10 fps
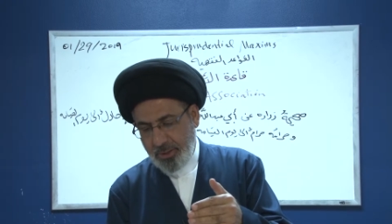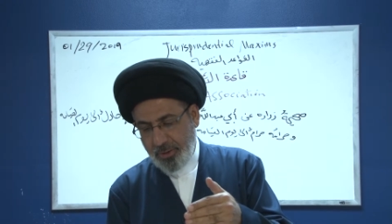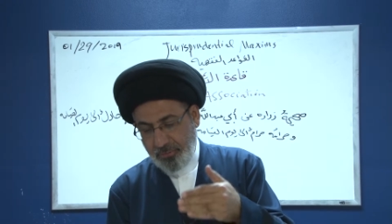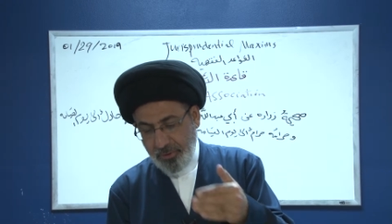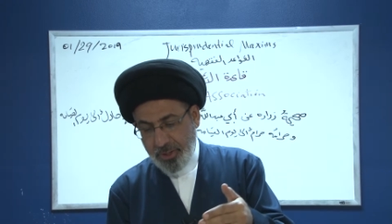
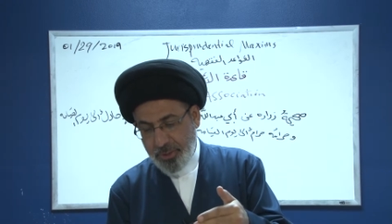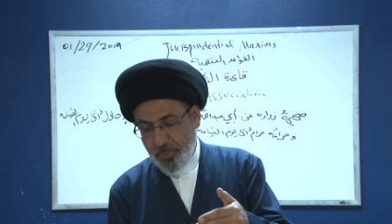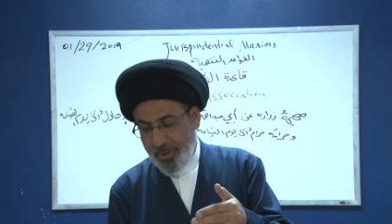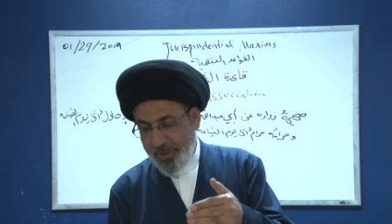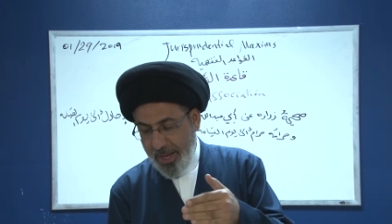the first
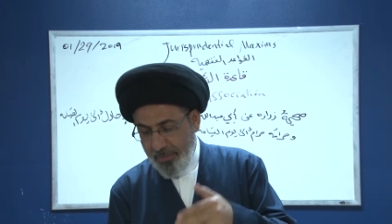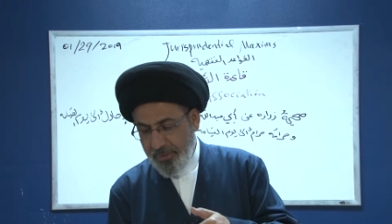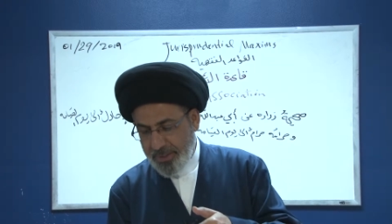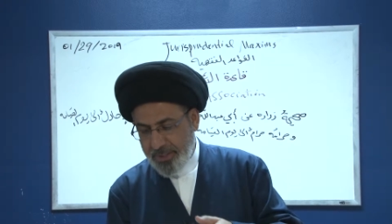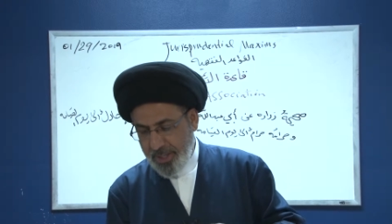one and
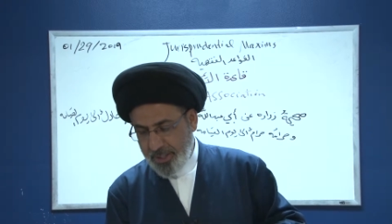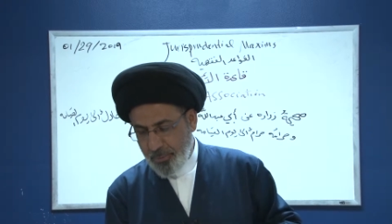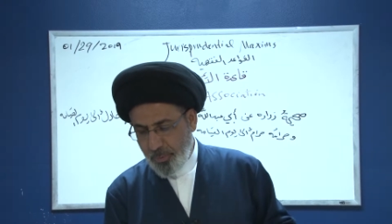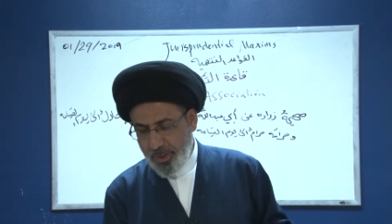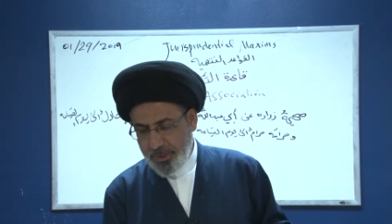the
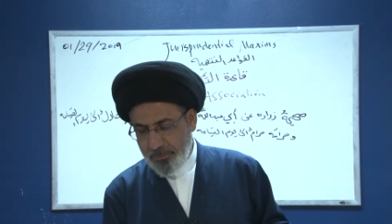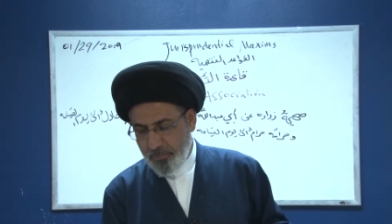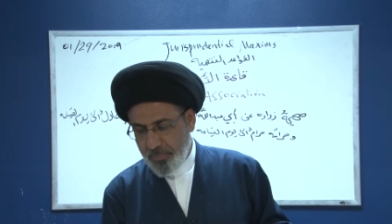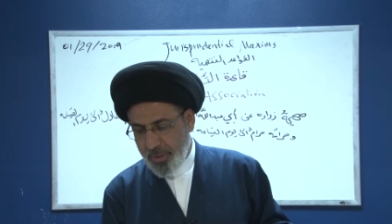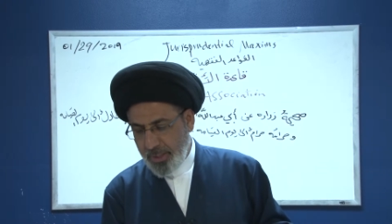second one,
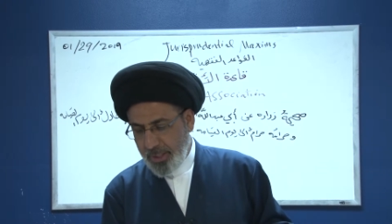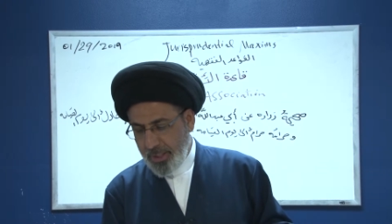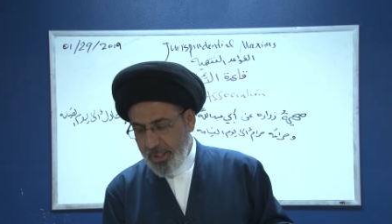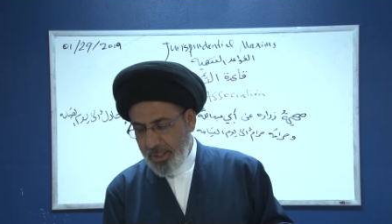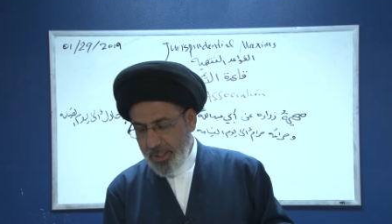
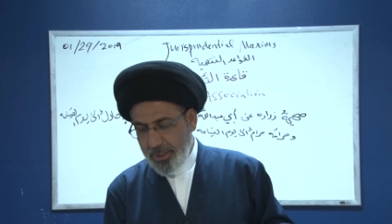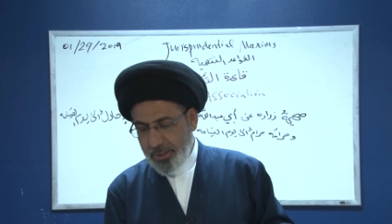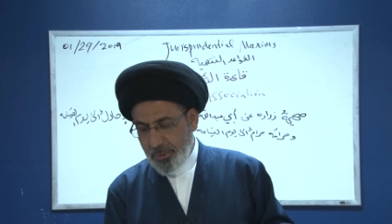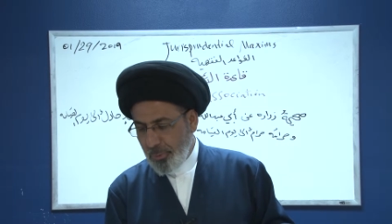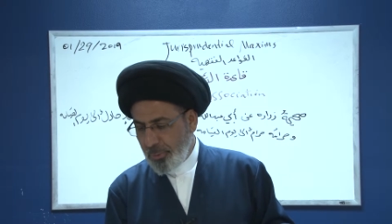
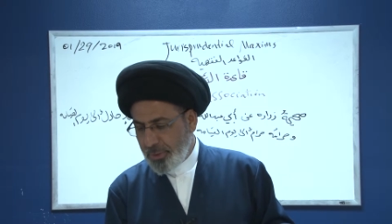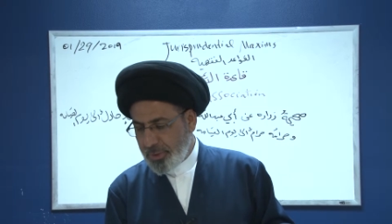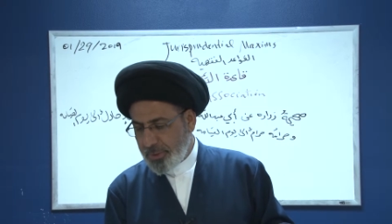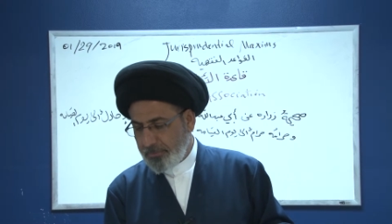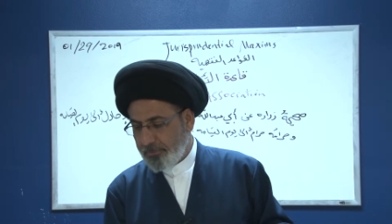includes